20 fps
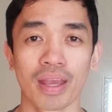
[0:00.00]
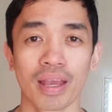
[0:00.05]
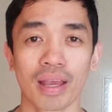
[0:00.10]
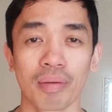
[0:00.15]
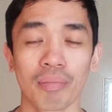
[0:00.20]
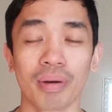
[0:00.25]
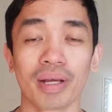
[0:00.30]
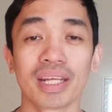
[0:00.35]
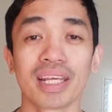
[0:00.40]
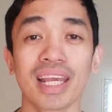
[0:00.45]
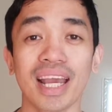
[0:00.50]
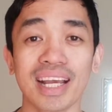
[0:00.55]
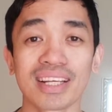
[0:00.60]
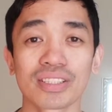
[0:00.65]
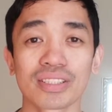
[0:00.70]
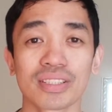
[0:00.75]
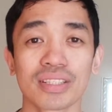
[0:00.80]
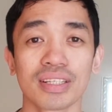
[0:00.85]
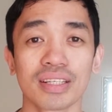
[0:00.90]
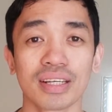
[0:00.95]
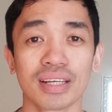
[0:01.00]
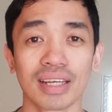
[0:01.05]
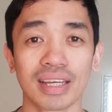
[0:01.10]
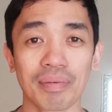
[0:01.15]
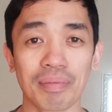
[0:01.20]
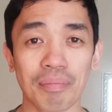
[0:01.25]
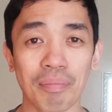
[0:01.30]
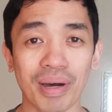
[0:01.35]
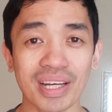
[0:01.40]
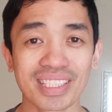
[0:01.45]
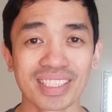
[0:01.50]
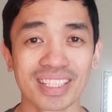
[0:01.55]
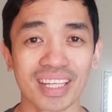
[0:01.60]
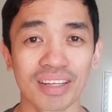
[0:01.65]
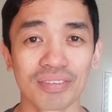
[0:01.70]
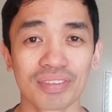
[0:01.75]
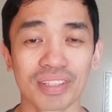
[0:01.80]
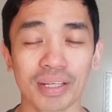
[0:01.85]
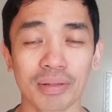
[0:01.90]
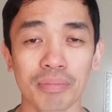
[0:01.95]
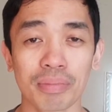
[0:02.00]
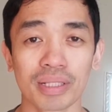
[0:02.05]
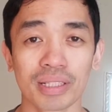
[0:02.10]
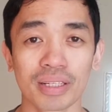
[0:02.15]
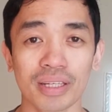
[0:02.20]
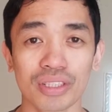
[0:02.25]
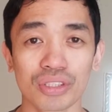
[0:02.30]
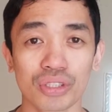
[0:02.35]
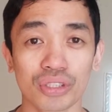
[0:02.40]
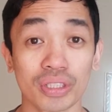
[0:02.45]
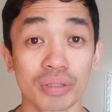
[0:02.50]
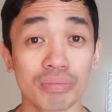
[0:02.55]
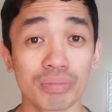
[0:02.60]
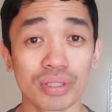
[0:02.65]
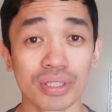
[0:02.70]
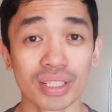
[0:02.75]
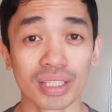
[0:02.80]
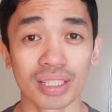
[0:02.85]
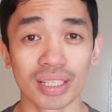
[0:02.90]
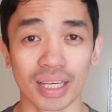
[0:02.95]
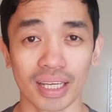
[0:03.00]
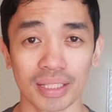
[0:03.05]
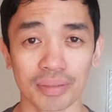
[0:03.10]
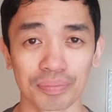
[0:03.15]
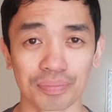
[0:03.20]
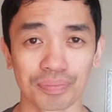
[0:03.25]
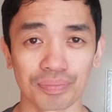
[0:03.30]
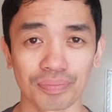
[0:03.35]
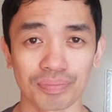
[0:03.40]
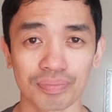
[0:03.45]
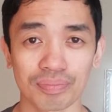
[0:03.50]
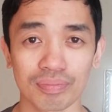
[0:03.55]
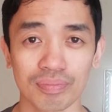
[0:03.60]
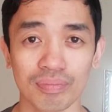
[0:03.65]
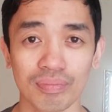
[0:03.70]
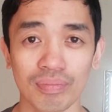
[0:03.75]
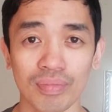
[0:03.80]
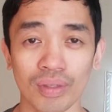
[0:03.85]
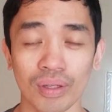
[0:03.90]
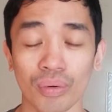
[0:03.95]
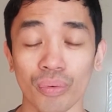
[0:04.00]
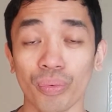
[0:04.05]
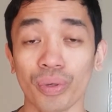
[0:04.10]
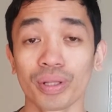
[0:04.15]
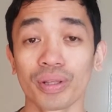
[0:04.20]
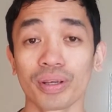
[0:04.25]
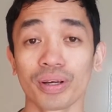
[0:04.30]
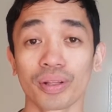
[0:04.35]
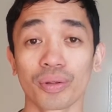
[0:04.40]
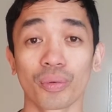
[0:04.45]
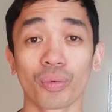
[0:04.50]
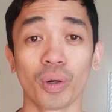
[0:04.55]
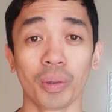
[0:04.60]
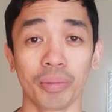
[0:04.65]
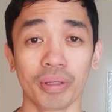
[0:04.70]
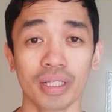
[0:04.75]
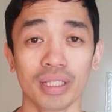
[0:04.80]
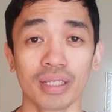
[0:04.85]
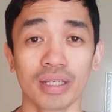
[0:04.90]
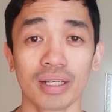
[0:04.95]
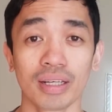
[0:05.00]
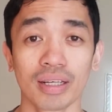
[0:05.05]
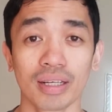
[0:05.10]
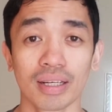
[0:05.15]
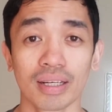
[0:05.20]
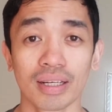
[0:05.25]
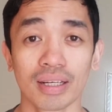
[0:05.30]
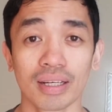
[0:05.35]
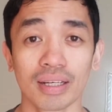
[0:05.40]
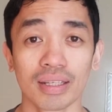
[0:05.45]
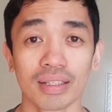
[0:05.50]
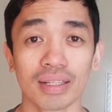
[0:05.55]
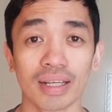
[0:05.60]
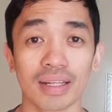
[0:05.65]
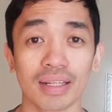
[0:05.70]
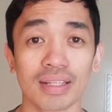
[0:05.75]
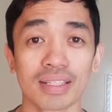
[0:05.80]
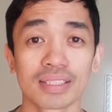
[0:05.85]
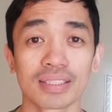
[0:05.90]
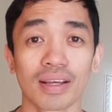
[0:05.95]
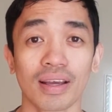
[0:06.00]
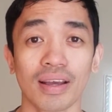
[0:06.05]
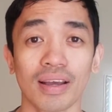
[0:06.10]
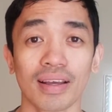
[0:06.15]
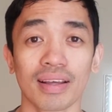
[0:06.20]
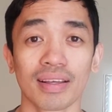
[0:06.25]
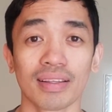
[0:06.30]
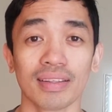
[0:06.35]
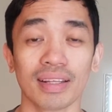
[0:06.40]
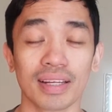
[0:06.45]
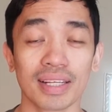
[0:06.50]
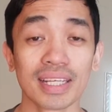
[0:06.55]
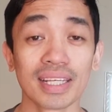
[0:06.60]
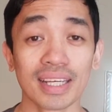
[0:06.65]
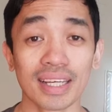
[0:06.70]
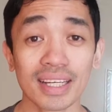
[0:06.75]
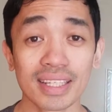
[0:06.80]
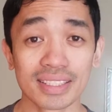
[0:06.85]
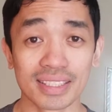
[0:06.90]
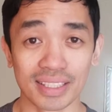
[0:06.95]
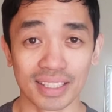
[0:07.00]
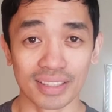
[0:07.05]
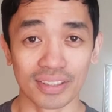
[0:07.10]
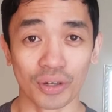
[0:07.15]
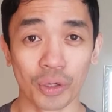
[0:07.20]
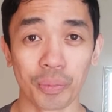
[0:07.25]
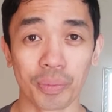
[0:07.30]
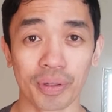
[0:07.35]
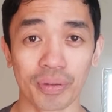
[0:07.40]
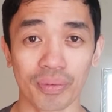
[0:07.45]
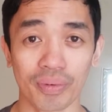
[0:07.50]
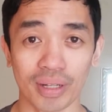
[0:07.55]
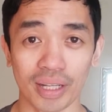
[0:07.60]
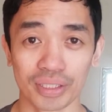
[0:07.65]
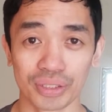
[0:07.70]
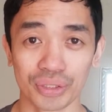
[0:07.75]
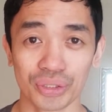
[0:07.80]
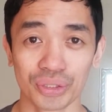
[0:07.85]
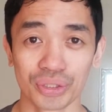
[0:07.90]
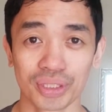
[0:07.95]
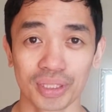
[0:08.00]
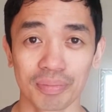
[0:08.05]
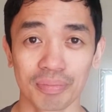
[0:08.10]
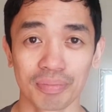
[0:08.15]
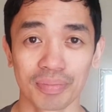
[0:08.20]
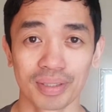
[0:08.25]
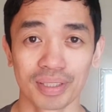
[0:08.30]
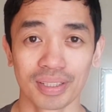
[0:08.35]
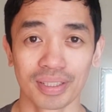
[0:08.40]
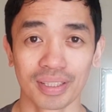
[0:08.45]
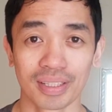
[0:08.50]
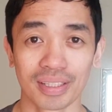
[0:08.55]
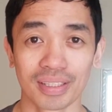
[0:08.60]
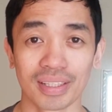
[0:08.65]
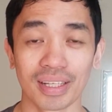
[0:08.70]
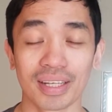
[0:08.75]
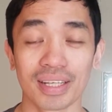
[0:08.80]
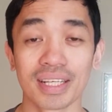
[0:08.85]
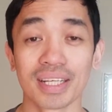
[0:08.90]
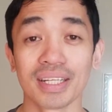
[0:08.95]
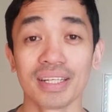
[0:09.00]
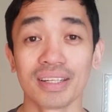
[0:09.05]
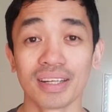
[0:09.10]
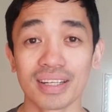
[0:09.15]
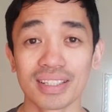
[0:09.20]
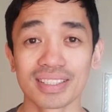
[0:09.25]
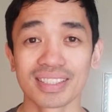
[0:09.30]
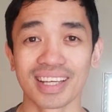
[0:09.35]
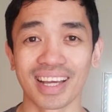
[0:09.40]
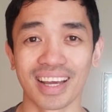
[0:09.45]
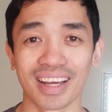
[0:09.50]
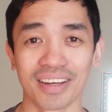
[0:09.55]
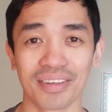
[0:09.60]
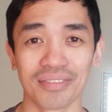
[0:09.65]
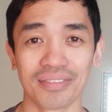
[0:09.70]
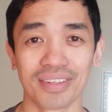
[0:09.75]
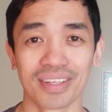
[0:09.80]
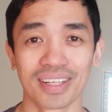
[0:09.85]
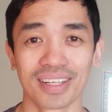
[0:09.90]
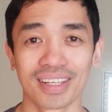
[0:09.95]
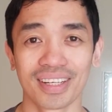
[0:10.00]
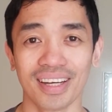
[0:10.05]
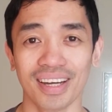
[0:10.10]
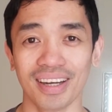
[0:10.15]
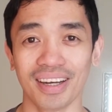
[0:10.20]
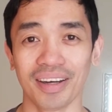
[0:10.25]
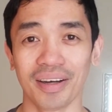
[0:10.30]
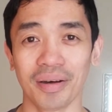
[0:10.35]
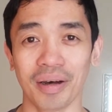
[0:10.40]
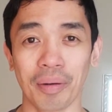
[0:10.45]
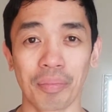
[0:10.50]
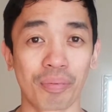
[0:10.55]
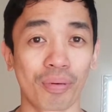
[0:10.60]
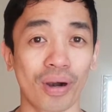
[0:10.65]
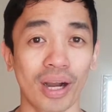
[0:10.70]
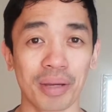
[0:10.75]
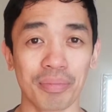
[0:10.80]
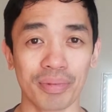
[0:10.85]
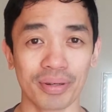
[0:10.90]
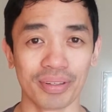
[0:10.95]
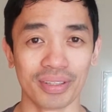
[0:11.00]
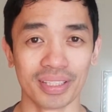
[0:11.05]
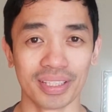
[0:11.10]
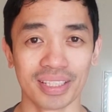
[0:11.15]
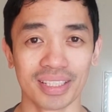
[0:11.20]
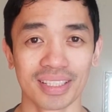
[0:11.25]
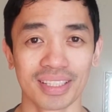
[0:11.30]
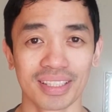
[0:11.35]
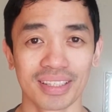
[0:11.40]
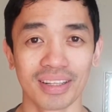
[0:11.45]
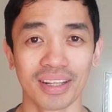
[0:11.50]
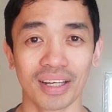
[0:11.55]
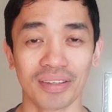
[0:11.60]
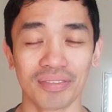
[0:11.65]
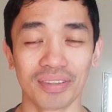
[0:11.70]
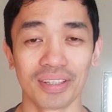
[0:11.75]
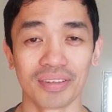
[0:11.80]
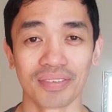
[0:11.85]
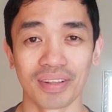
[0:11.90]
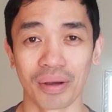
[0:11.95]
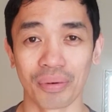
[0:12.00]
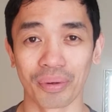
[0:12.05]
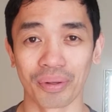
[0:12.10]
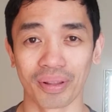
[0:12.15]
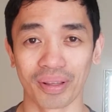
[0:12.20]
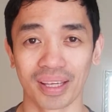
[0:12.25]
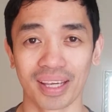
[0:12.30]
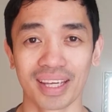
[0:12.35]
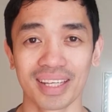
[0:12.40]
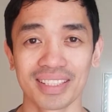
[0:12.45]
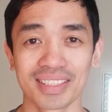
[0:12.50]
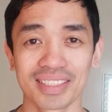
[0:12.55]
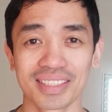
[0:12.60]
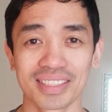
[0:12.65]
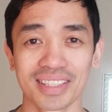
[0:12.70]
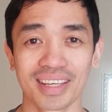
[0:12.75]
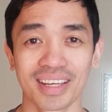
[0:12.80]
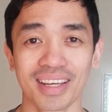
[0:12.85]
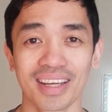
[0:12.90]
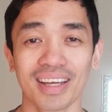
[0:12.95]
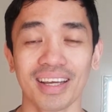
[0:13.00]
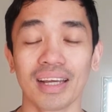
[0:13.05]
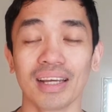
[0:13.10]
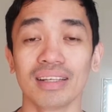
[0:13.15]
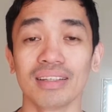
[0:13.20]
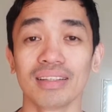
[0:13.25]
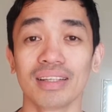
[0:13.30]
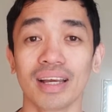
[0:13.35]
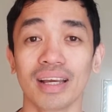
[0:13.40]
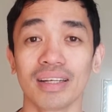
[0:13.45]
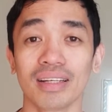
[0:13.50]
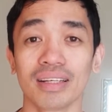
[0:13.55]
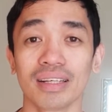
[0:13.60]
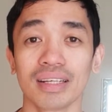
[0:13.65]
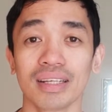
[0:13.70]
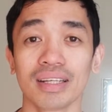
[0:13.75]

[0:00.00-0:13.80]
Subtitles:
But he must have the ability to communicate with the other woman that he is in an open relationship, that he does have a primary lover, if that were the case, and that